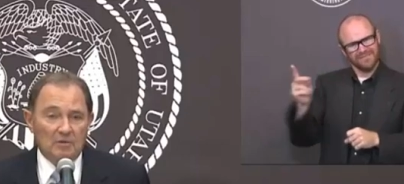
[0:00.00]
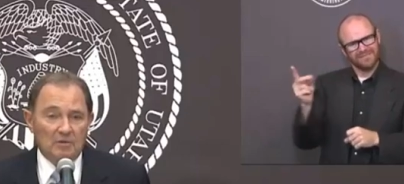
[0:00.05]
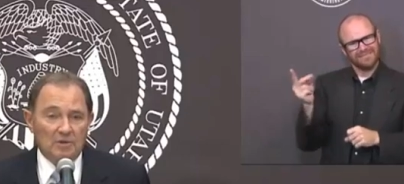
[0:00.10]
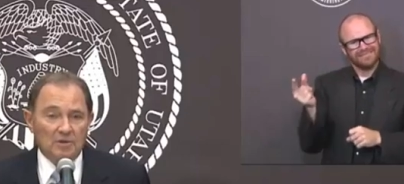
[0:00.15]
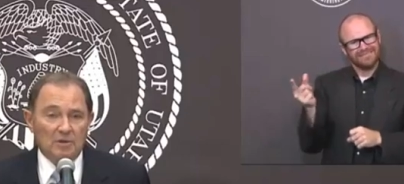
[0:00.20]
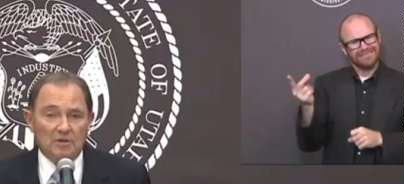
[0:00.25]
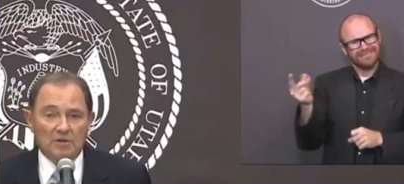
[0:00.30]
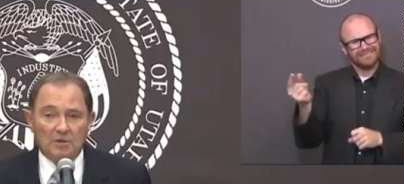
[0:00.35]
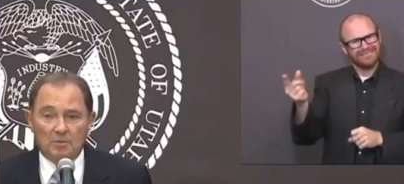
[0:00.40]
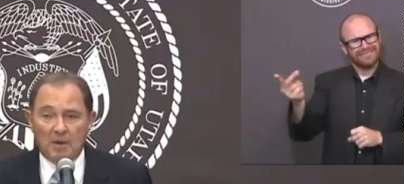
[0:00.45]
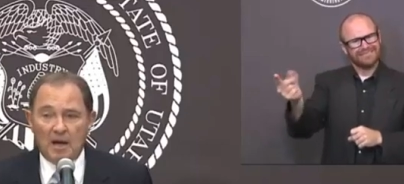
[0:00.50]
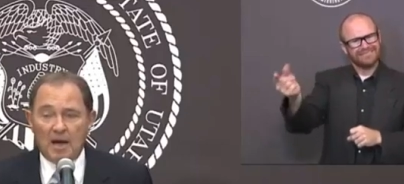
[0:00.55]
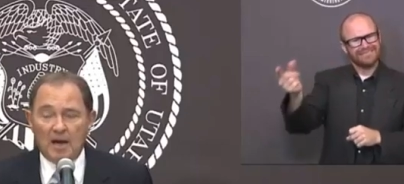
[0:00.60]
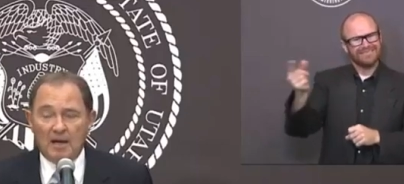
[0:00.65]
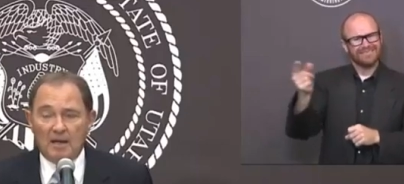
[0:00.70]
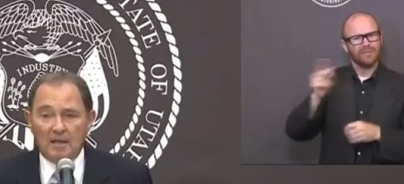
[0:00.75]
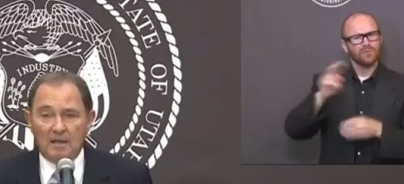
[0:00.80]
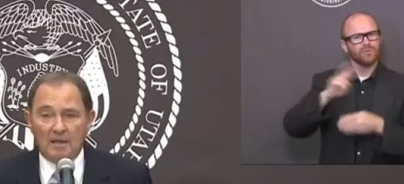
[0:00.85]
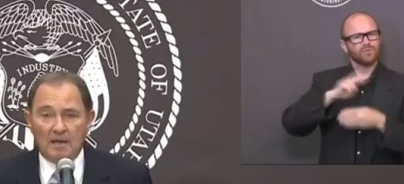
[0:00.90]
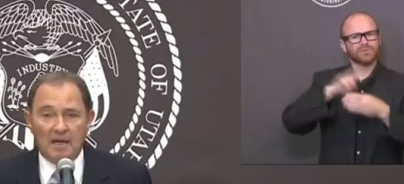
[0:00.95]
Speaker 1: the results back
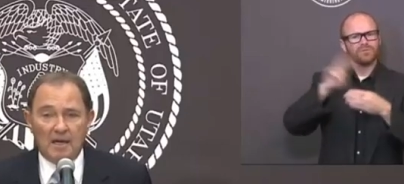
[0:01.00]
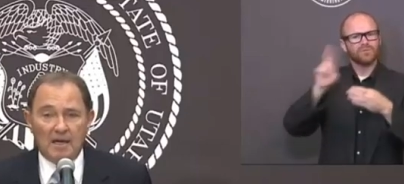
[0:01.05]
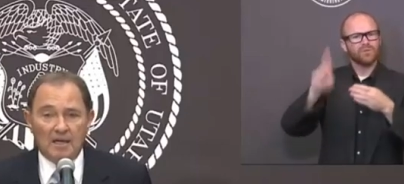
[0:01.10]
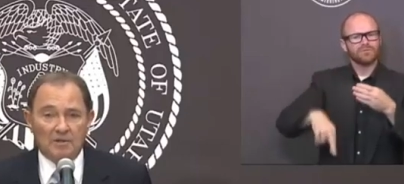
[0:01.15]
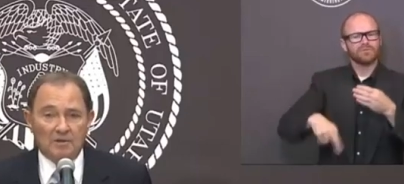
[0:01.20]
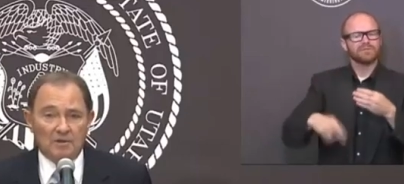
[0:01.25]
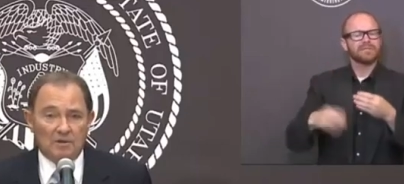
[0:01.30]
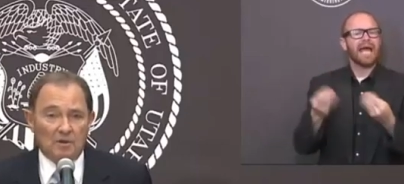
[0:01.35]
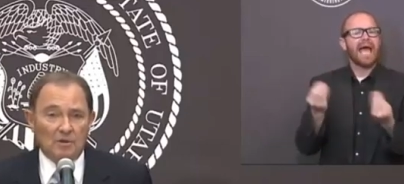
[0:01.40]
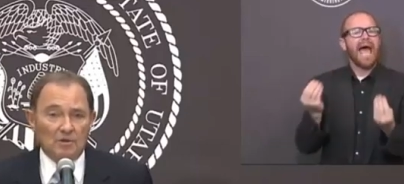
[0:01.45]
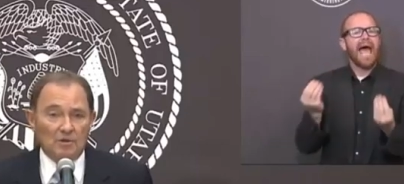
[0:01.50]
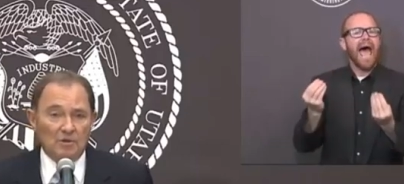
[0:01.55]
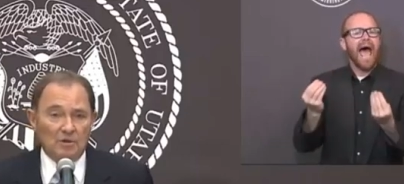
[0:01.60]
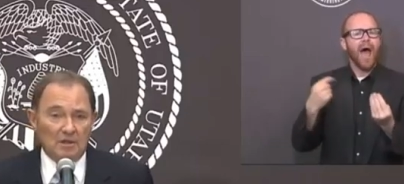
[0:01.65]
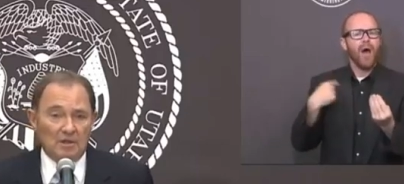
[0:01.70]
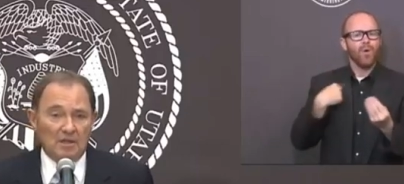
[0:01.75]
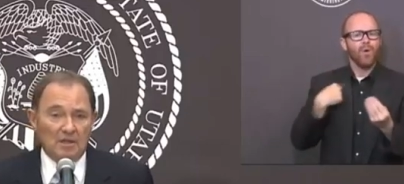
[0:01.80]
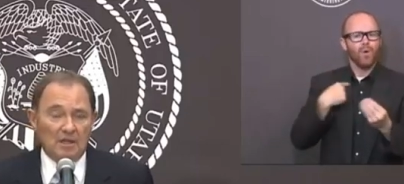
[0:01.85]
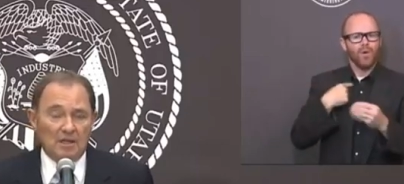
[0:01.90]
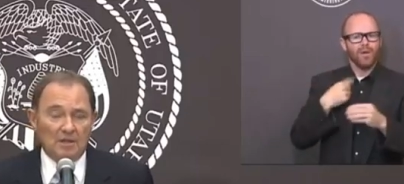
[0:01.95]
into the hands of those who
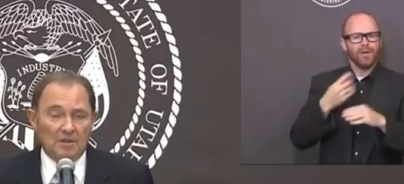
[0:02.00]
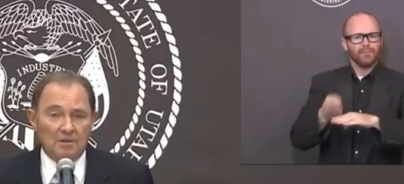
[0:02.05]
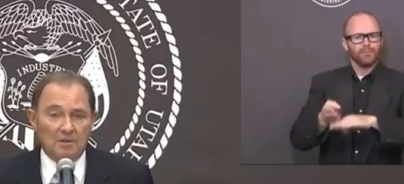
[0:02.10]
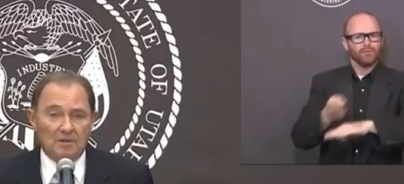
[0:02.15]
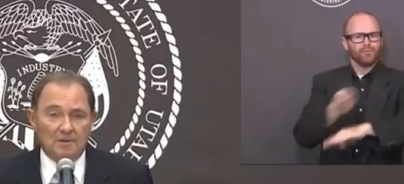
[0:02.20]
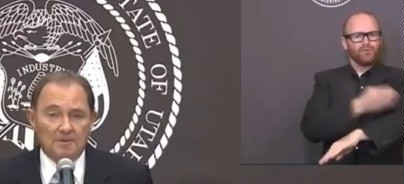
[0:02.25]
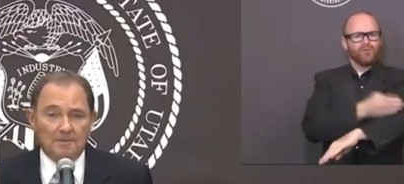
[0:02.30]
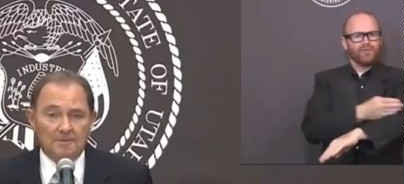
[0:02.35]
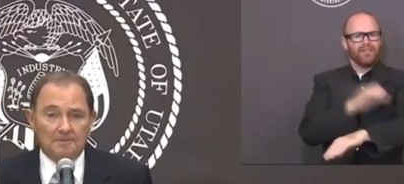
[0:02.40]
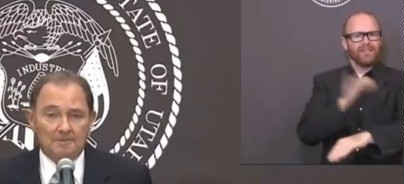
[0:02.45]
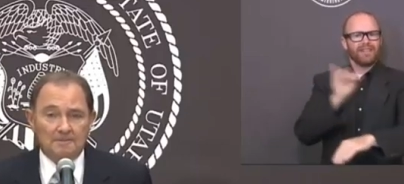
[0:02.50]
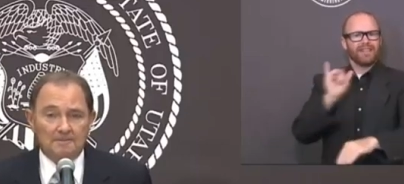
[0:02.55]
get tested.